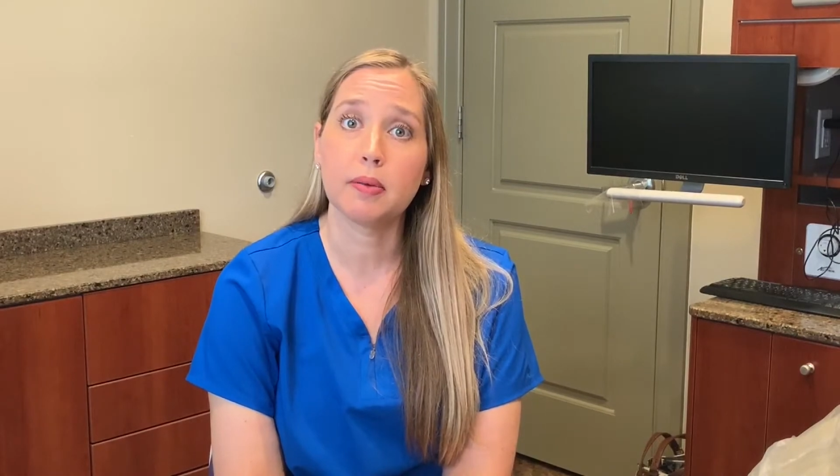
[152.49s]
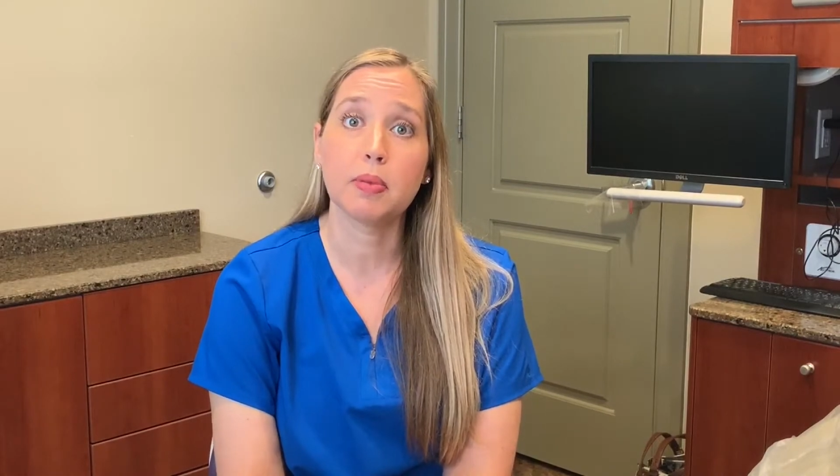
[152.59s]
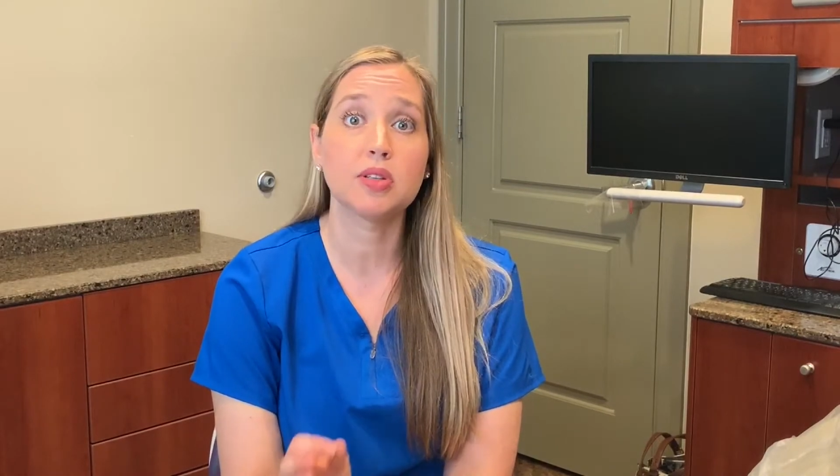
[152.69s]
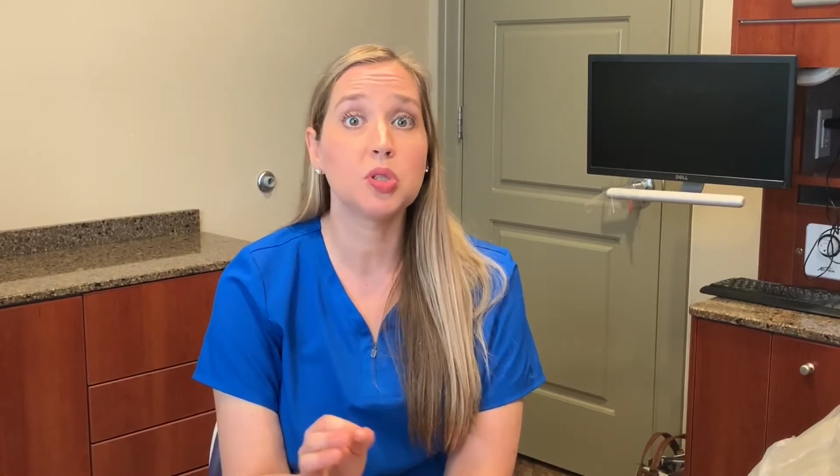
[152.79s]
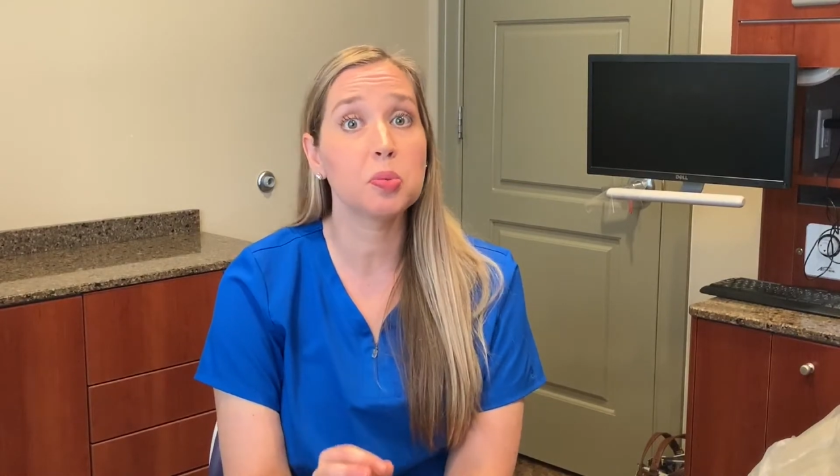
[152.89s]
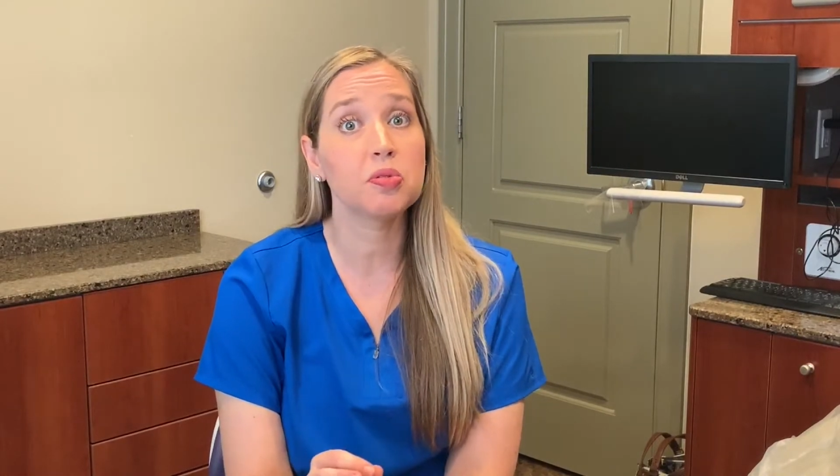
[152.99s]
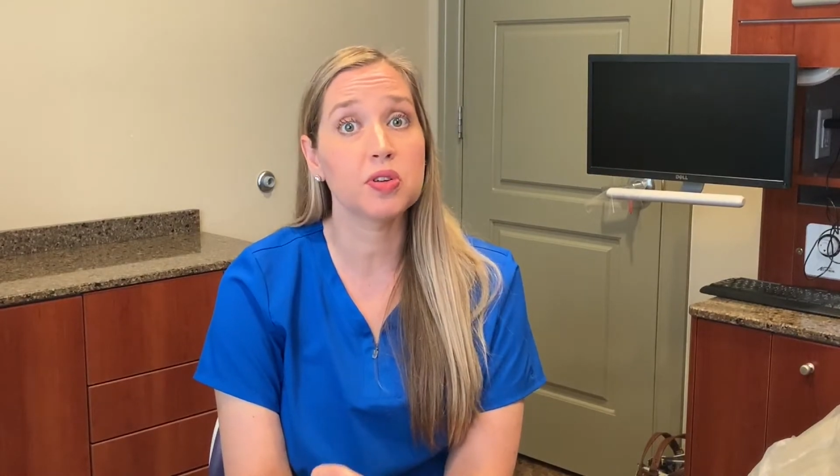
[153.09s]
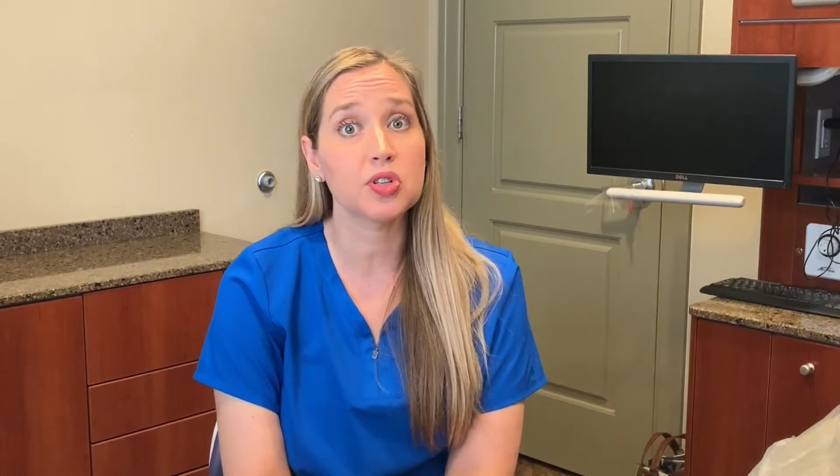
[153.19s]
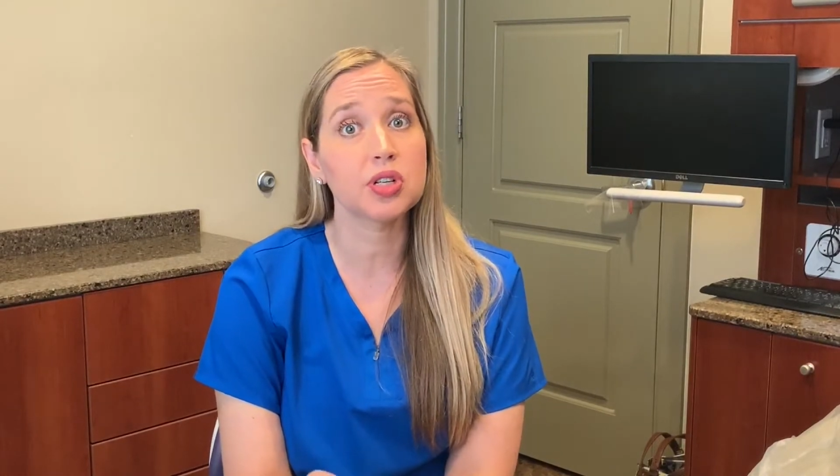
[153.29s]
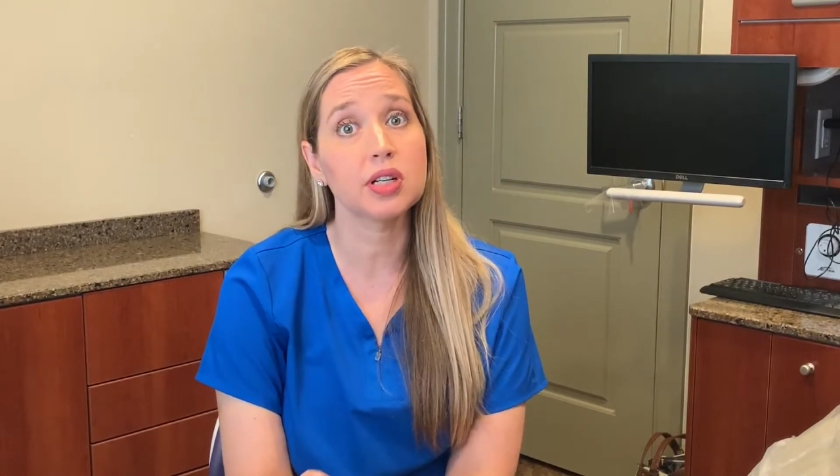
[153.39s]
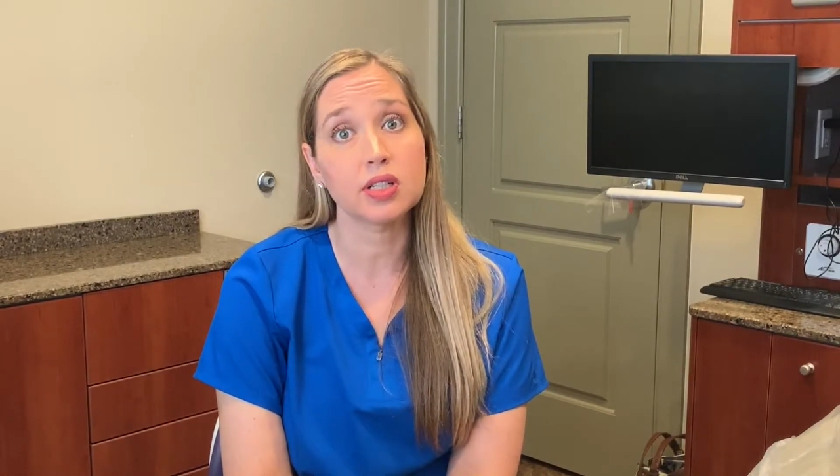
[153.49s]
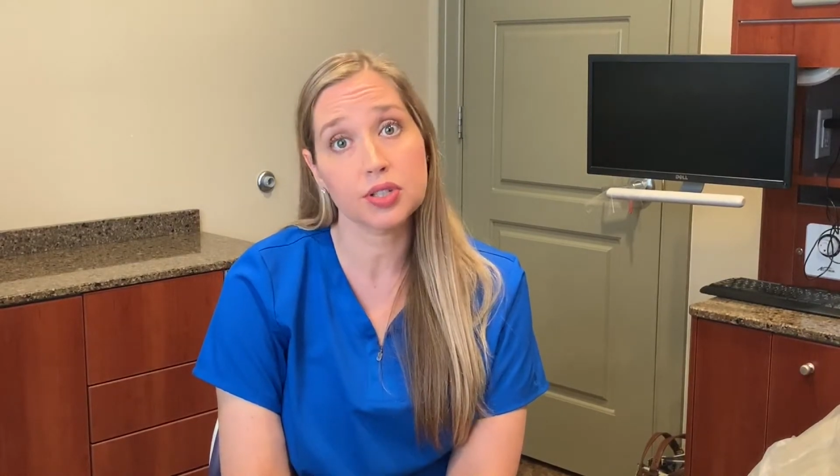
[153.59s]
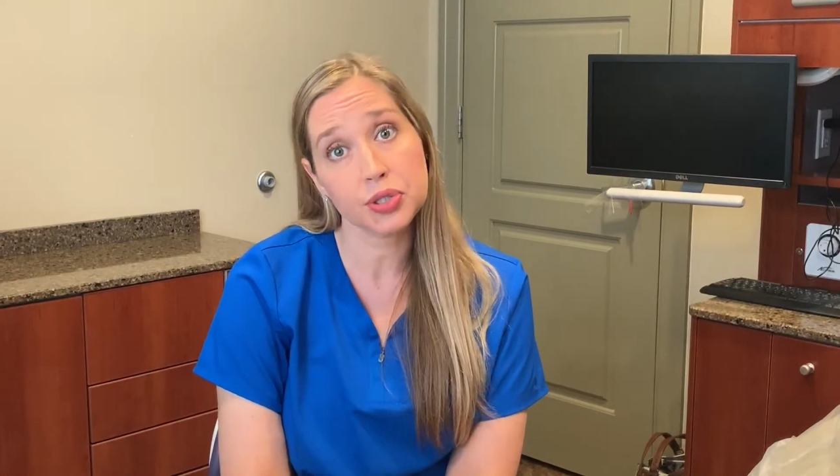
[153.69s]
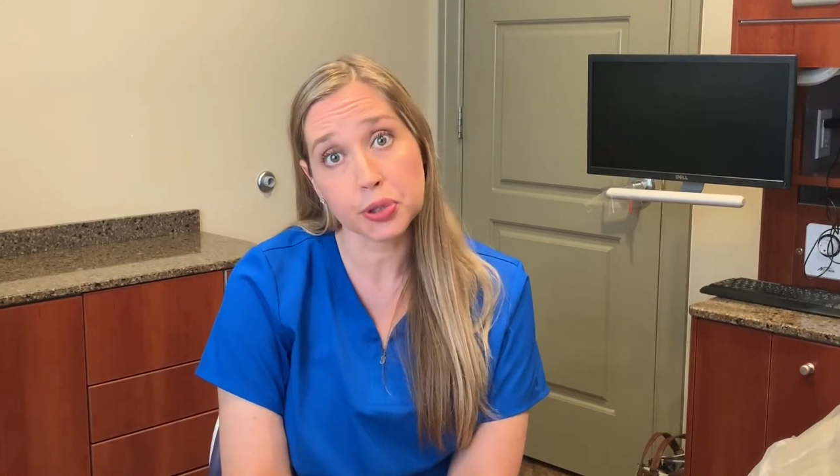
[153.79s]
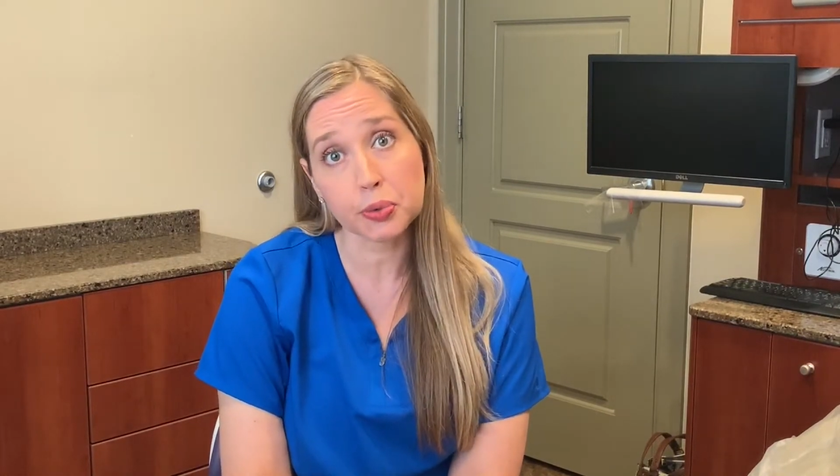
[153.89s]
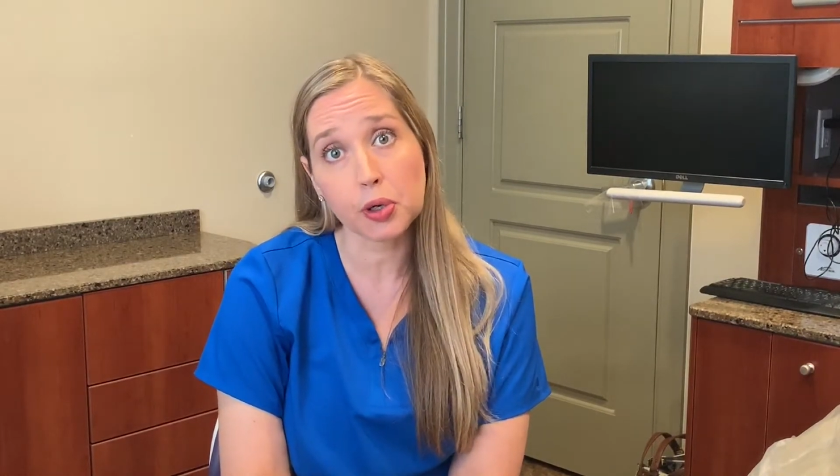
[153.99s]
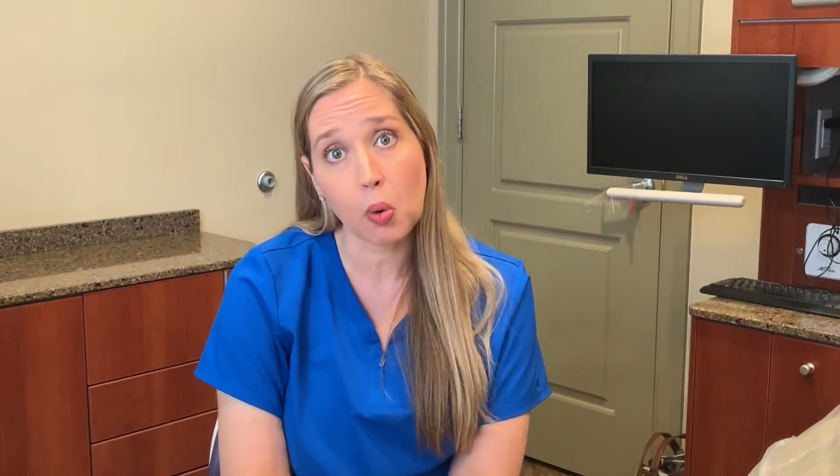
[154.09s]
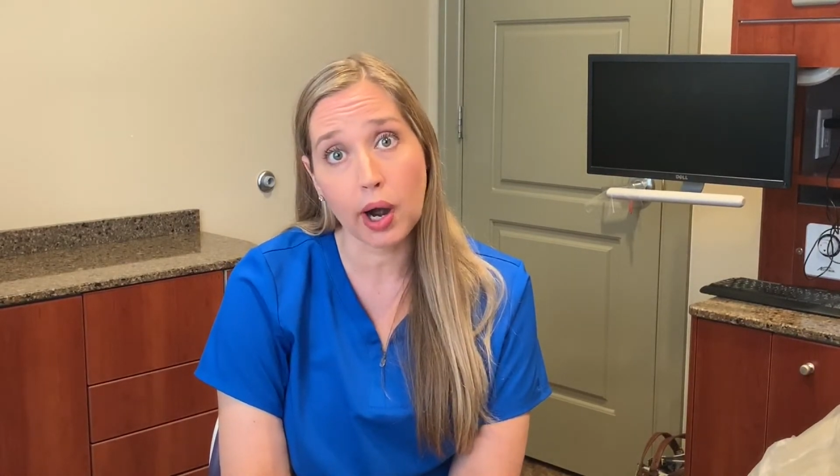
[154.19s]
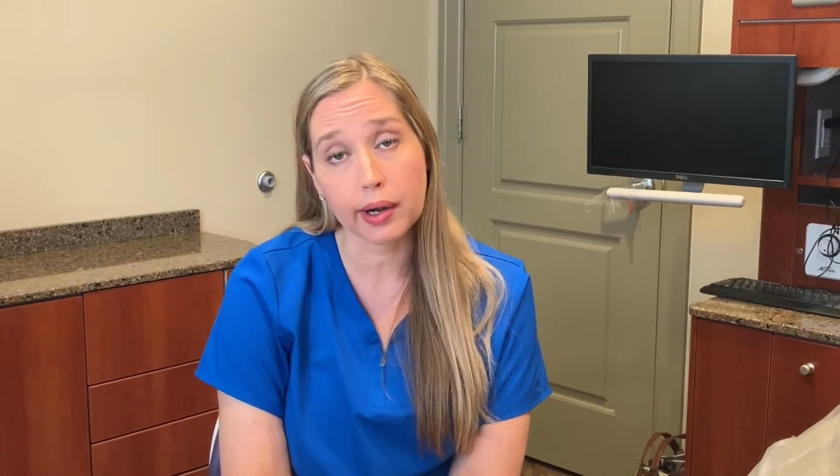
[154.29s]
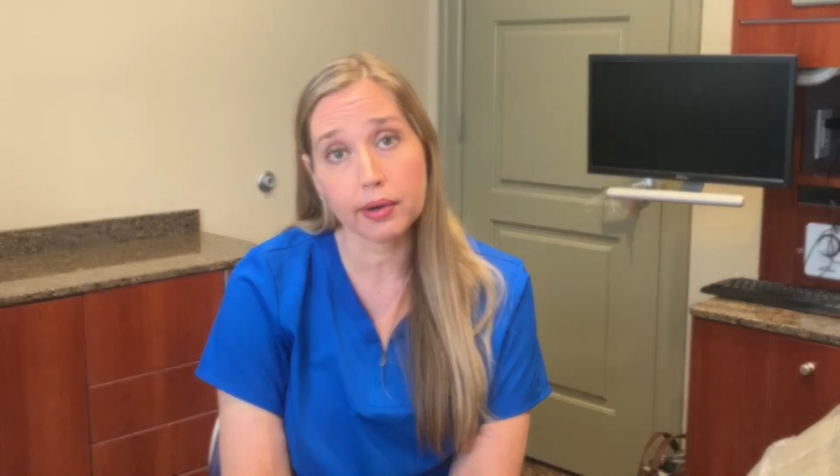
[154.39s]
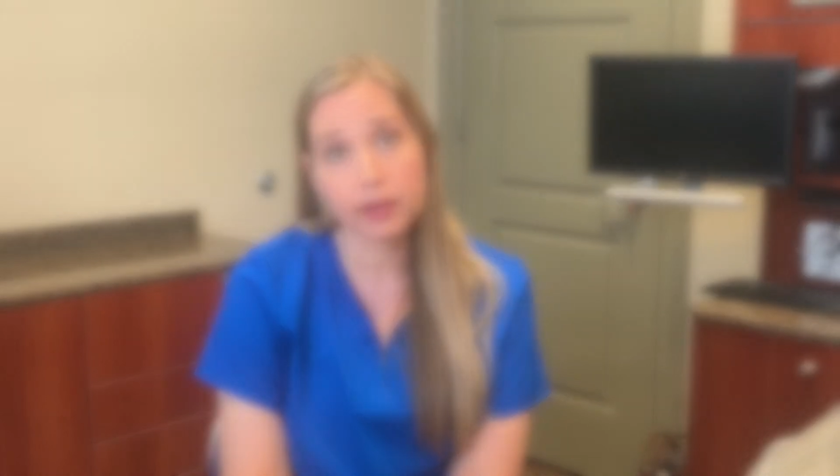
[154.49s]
but supervision is still required.